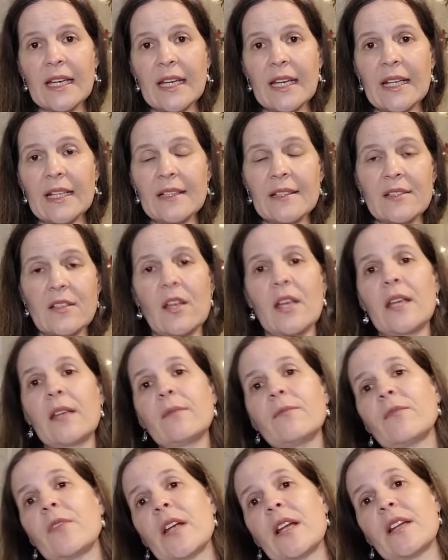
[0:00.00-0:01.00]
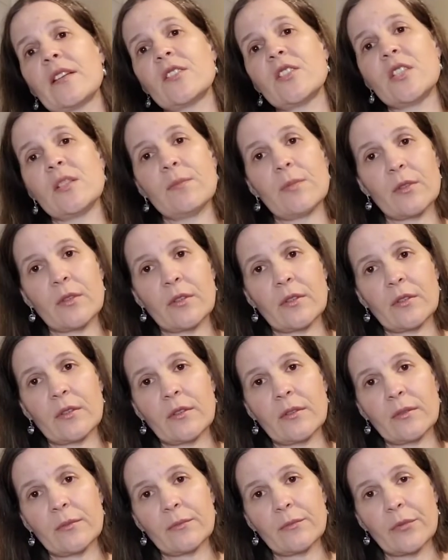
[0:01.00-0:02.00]
ahead of time at a cheaper
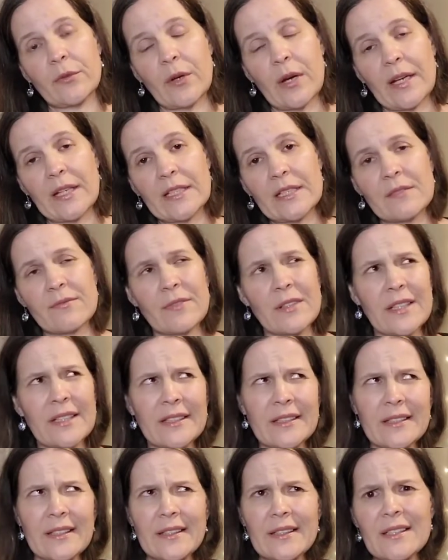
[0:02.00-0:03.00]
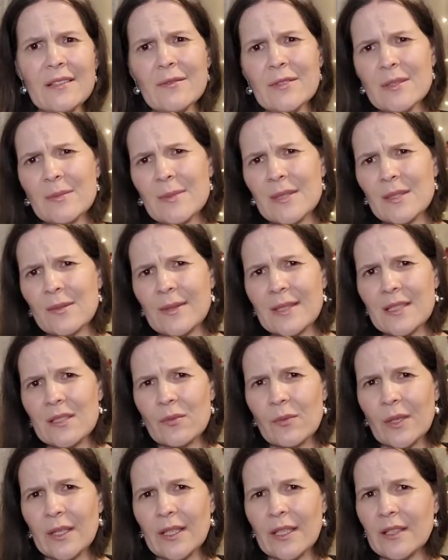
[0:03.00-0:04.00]
price for like, I think it was between
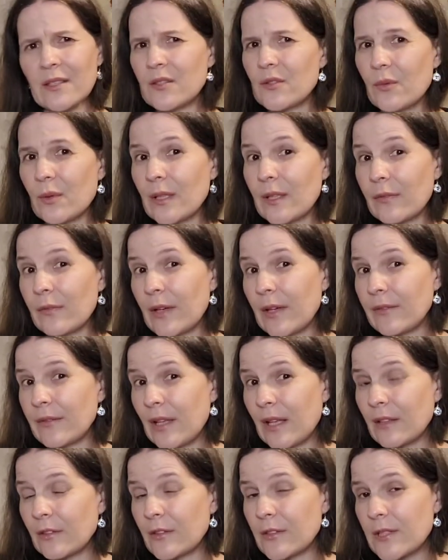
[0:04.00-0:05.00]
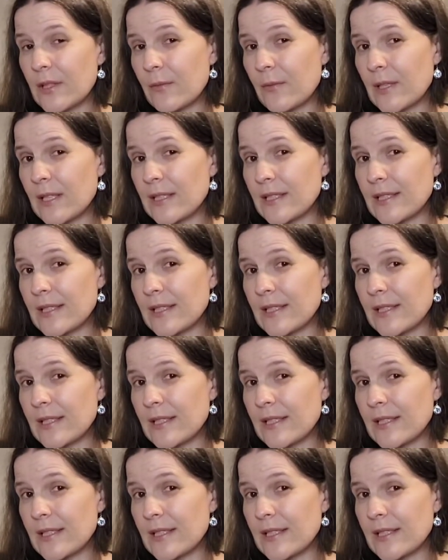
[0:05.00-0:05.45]
20 and $25, I want